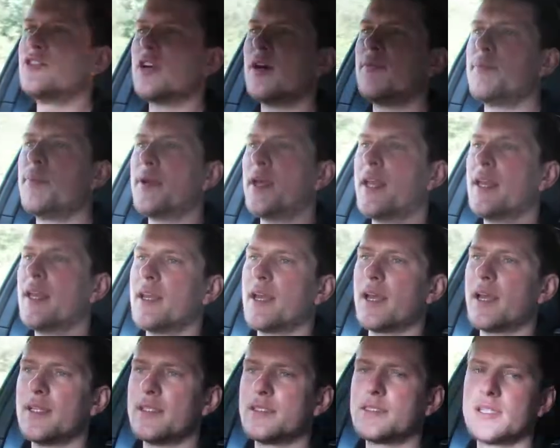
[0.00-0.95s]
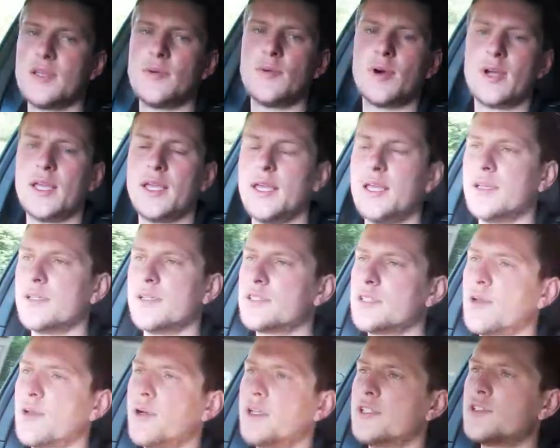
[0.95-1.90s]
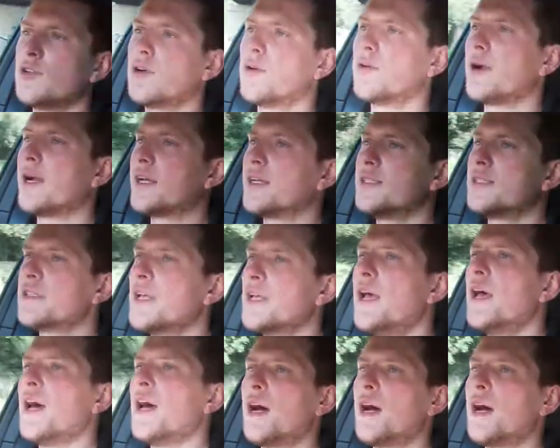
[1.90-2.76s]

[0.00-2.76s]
jump in and see what he sort of reckons.